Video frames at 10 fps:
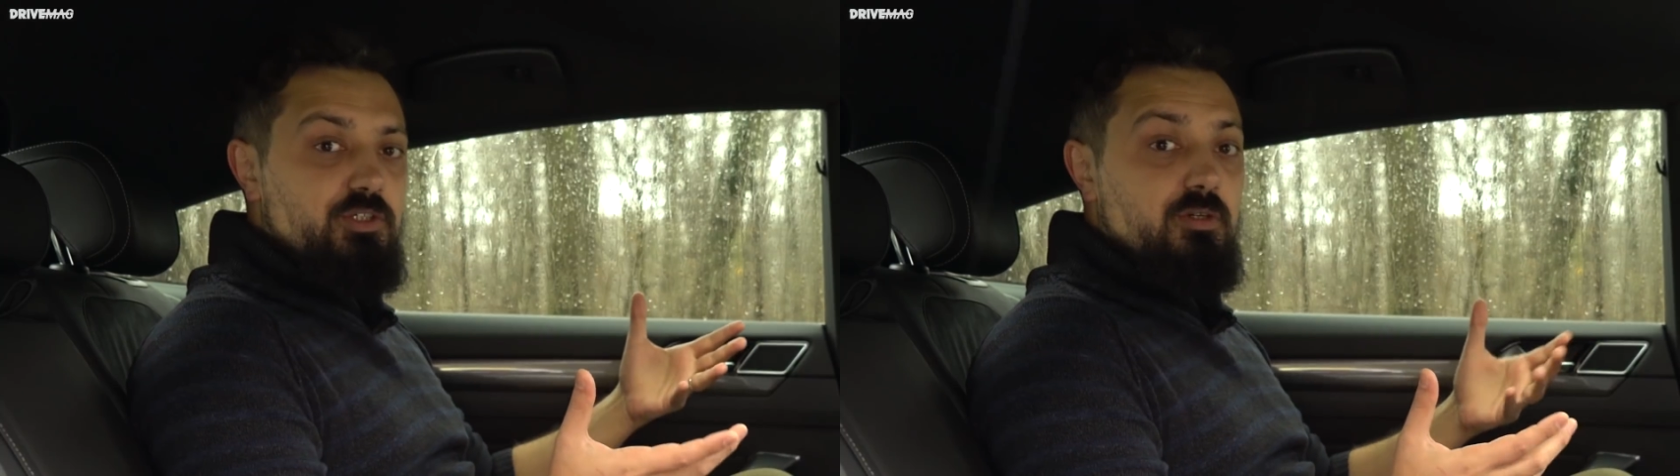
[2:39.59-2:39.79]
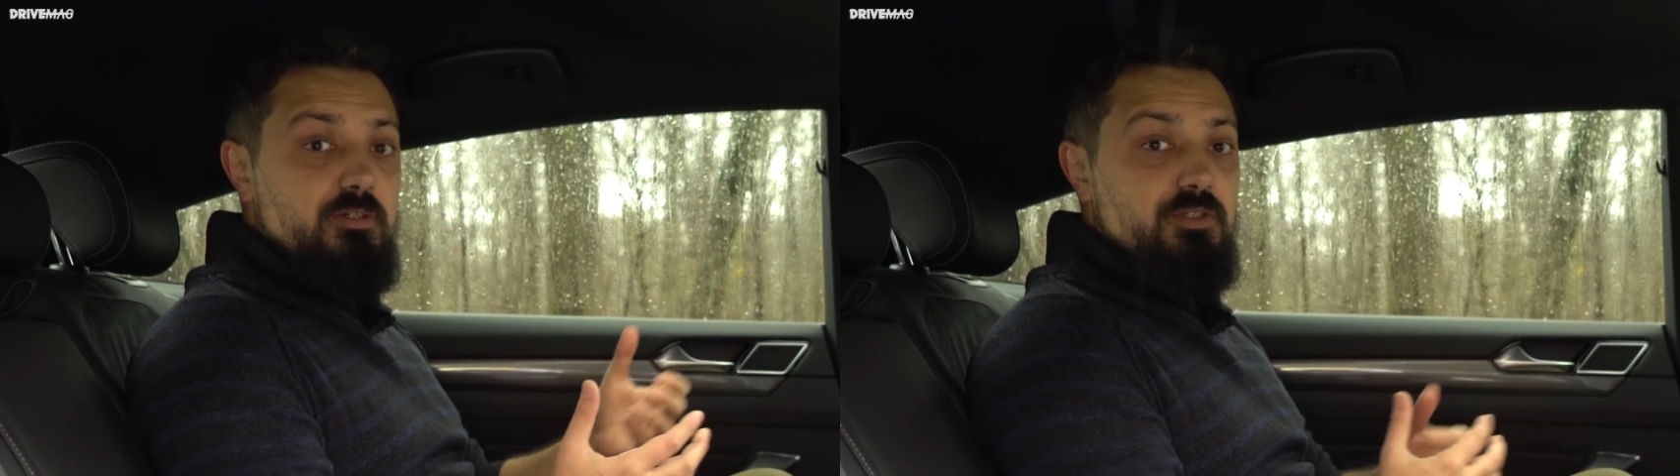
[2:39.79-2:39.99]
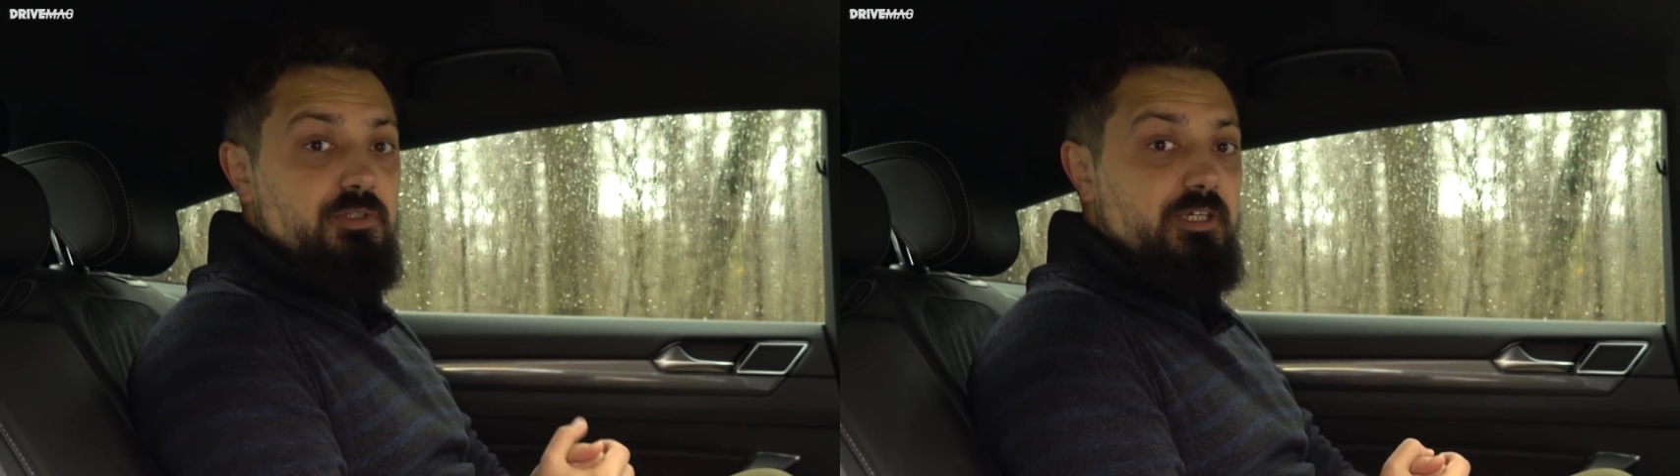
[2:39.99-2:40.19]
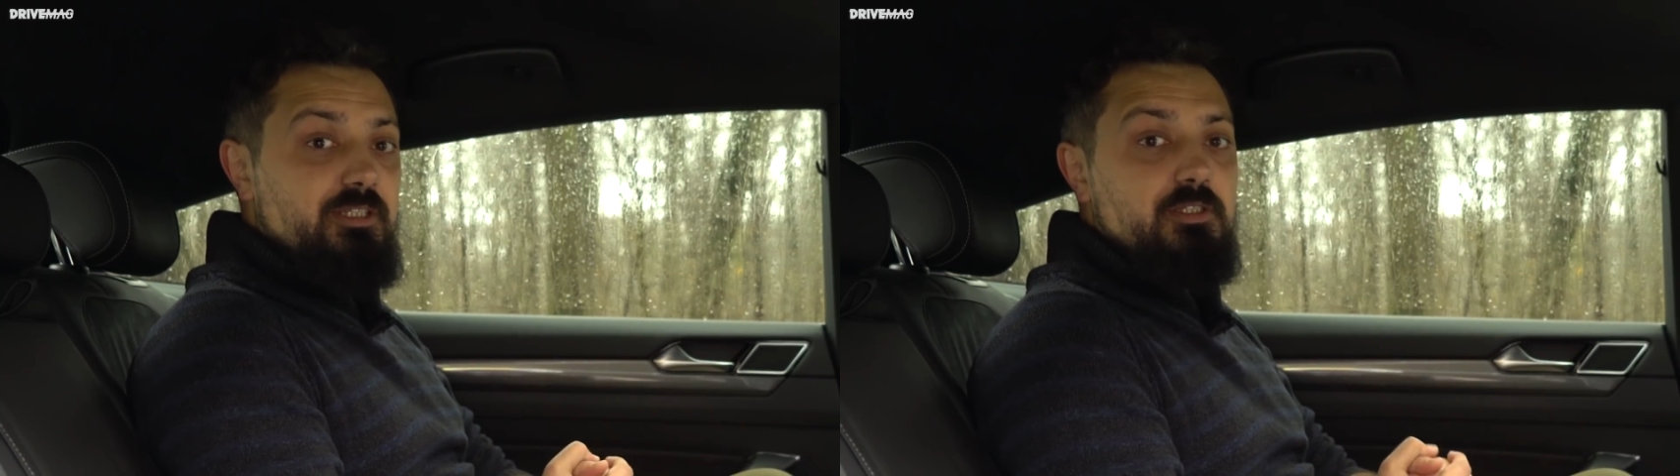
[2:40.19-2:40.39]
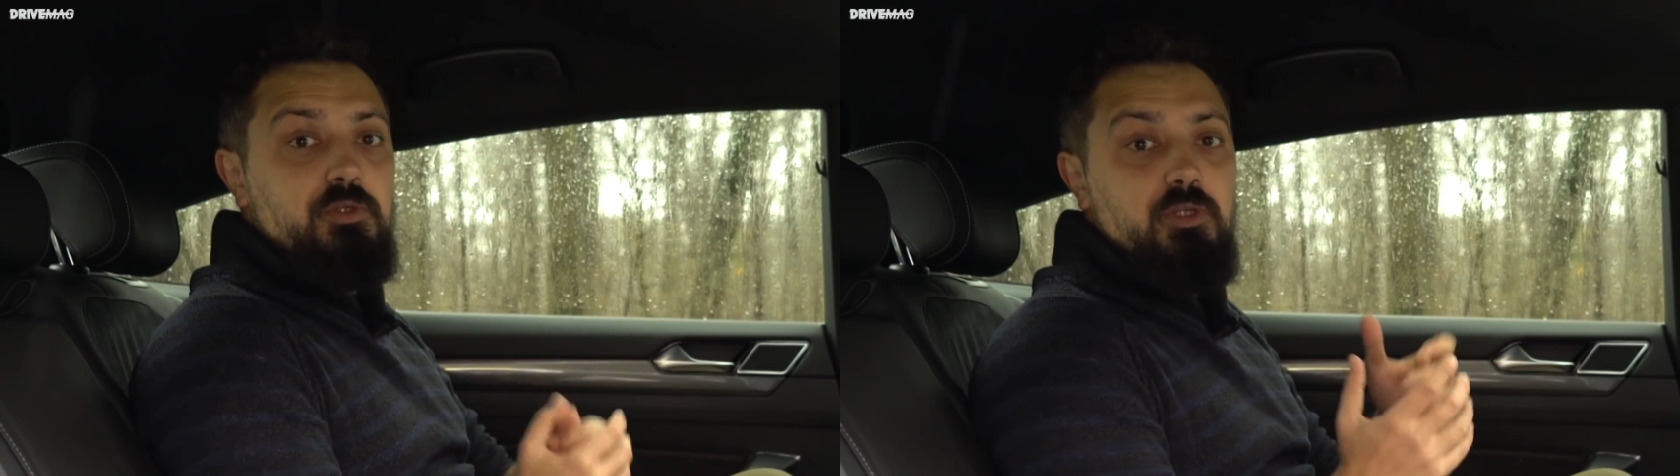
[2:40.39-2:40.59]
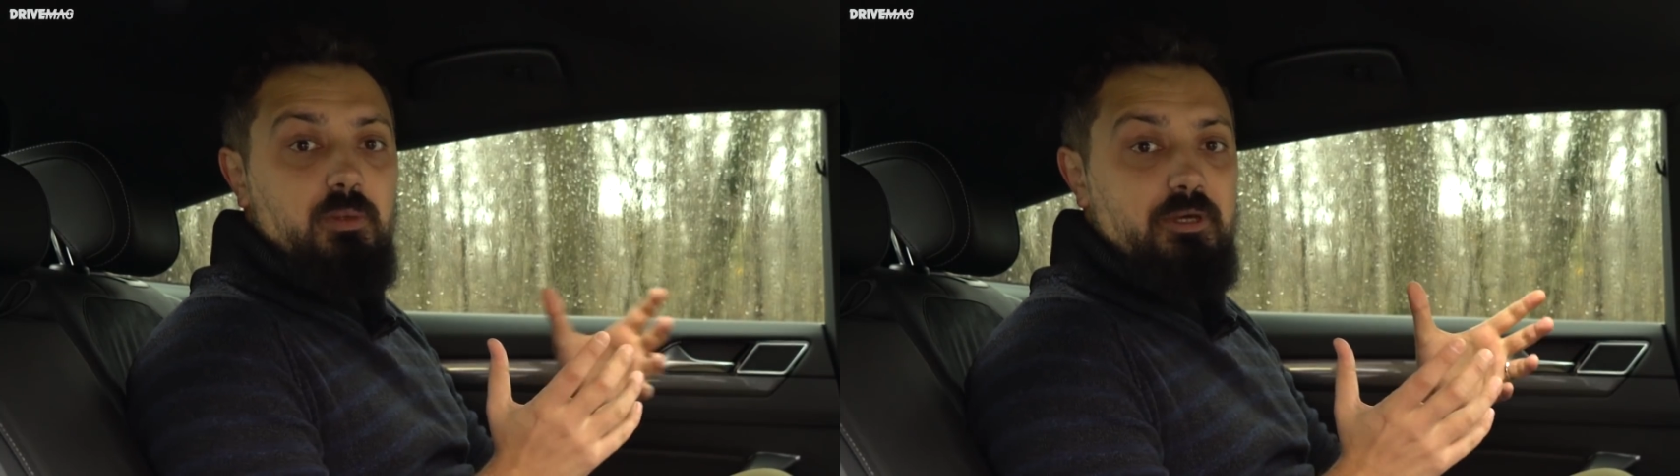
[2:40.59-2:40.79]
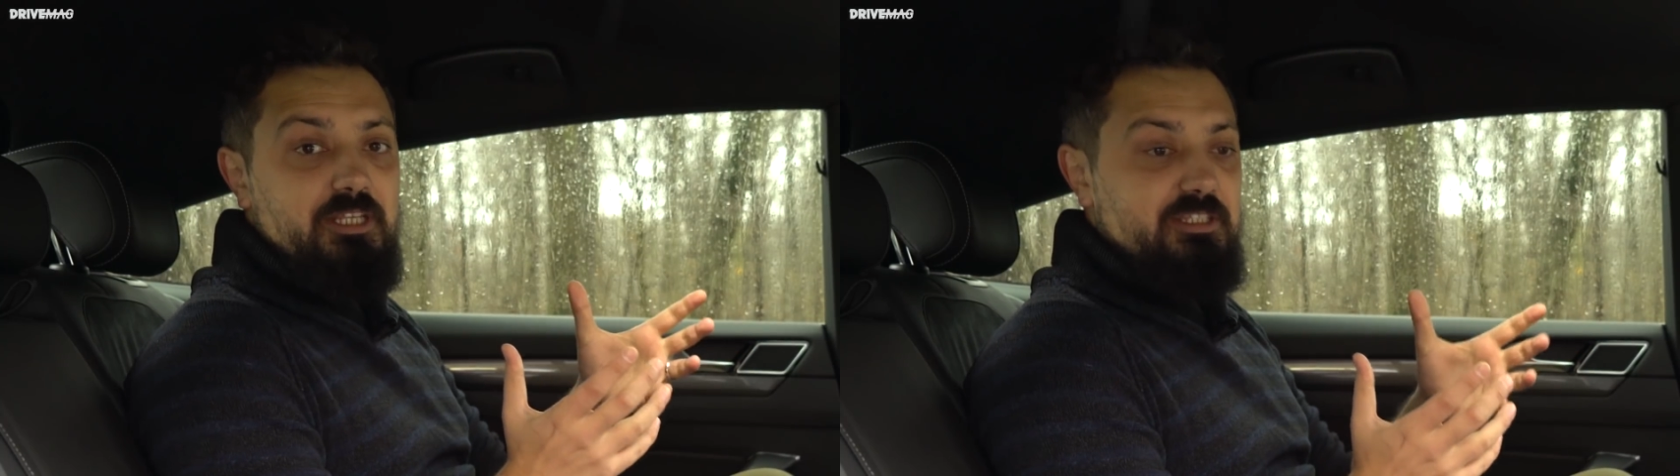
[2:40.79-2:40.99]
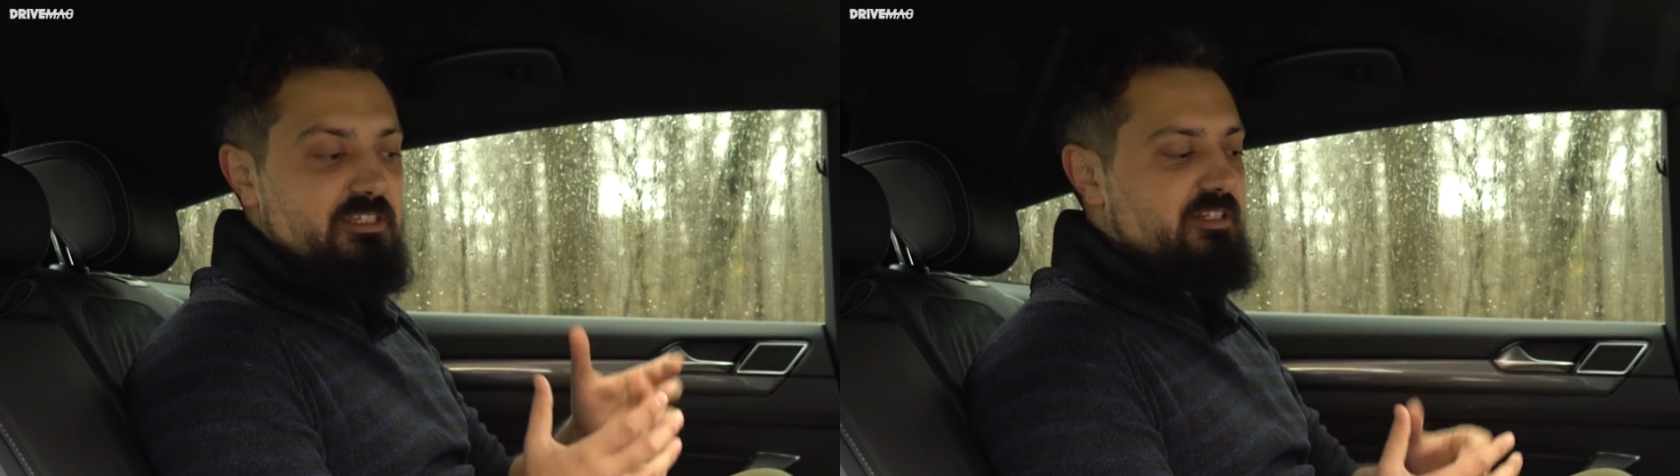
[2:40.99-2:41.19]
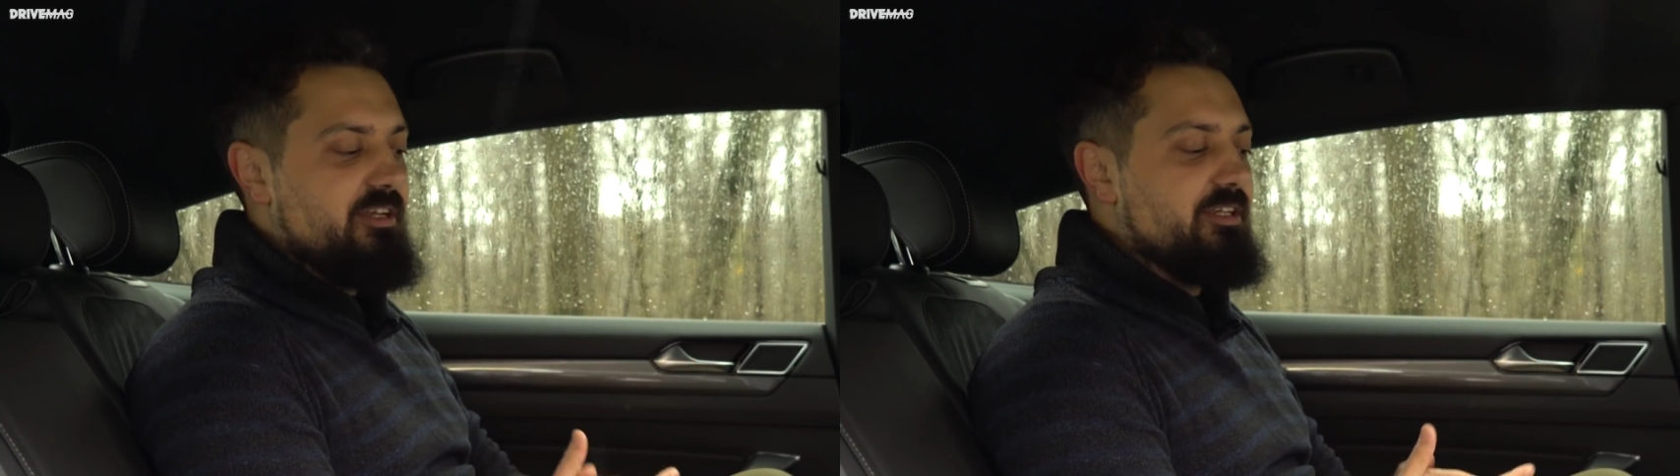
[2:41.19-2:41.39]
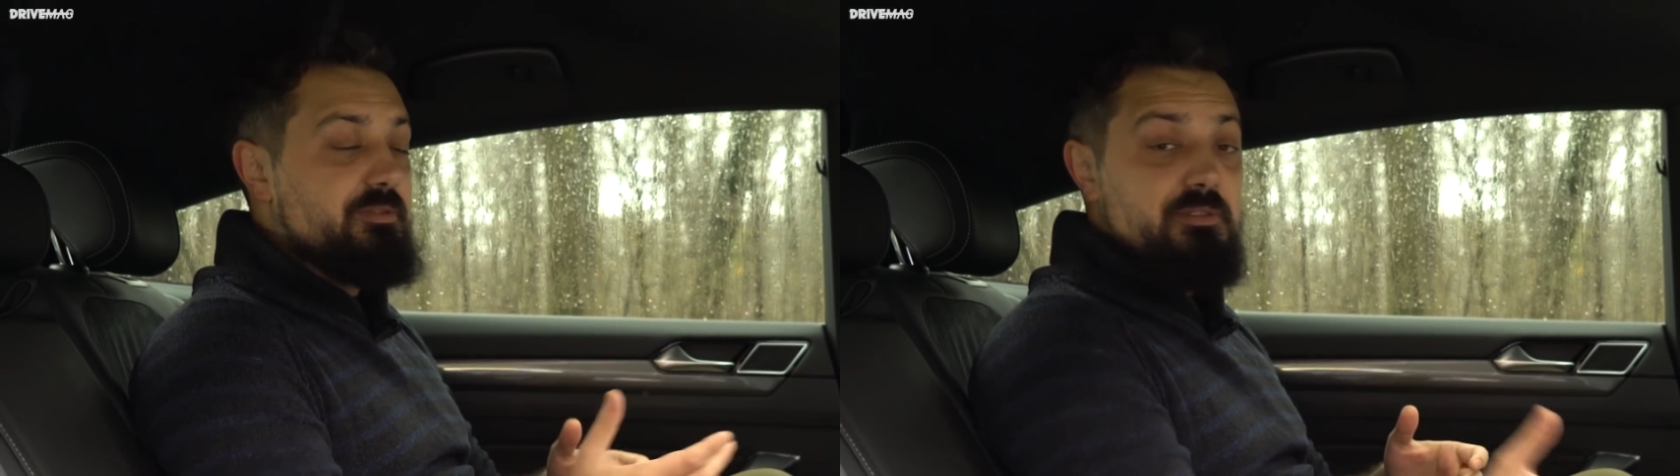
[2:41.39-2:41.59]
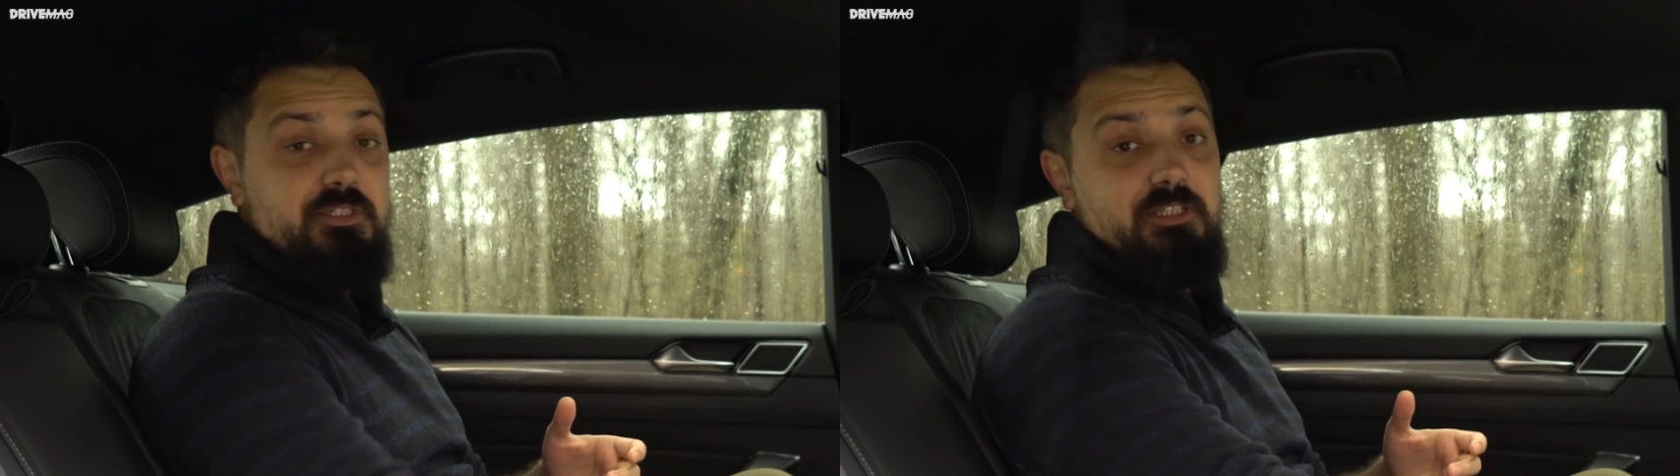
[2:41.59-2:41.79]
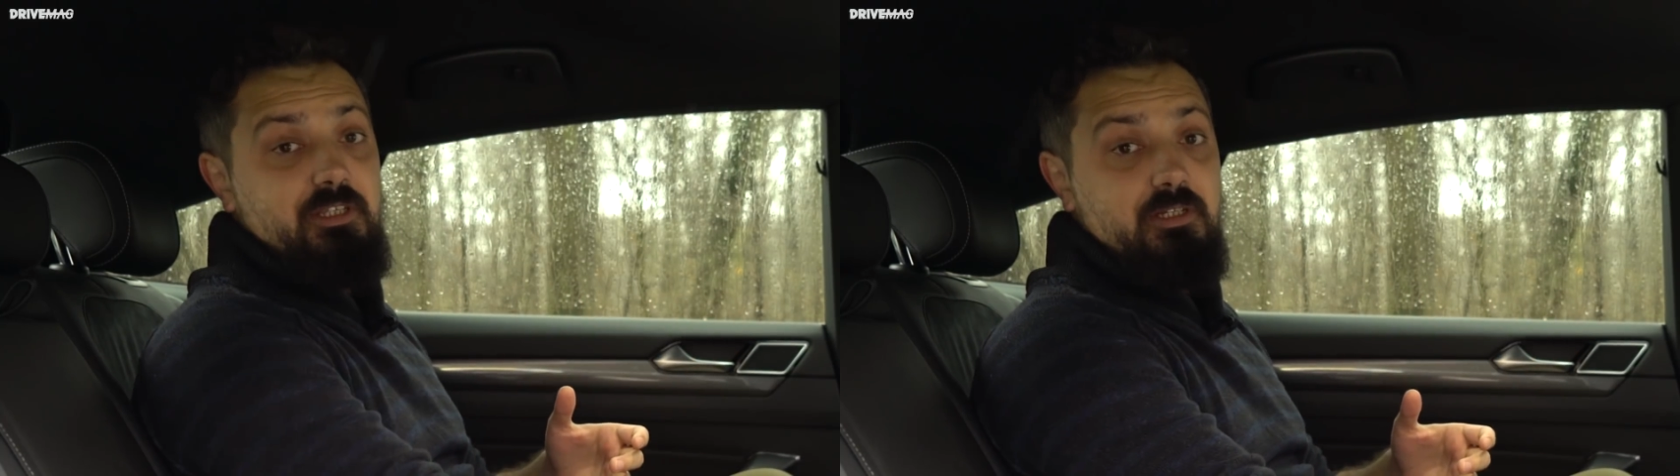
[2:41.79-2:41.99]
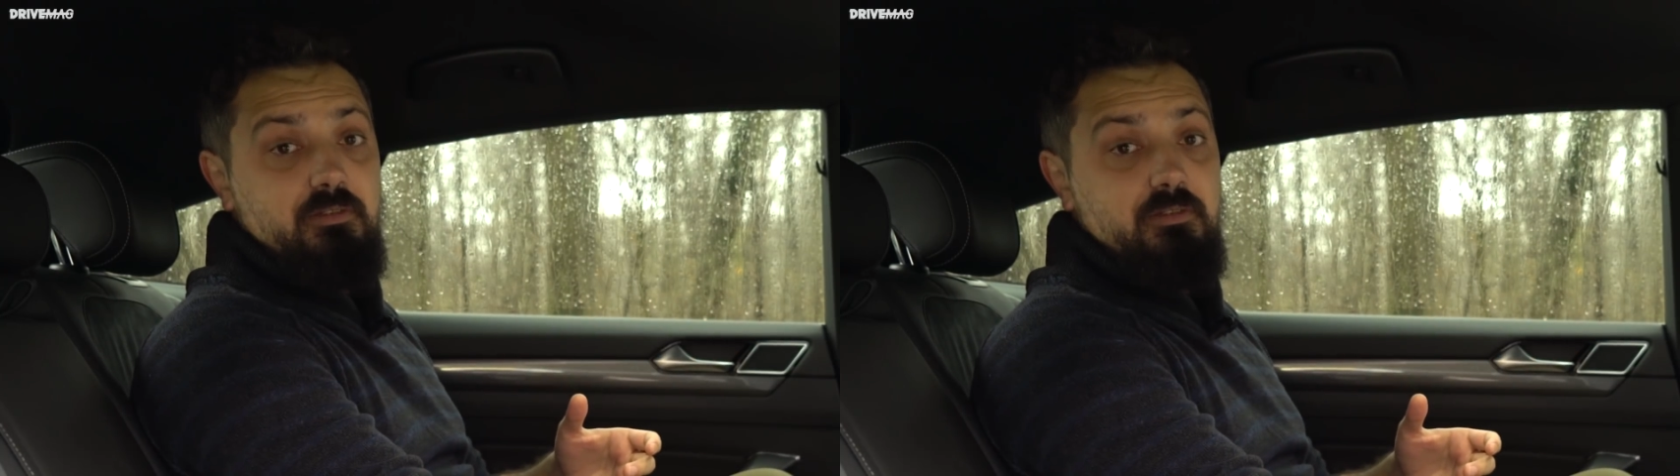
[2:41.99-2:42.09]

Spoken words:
You also get cool amenities like rear seat air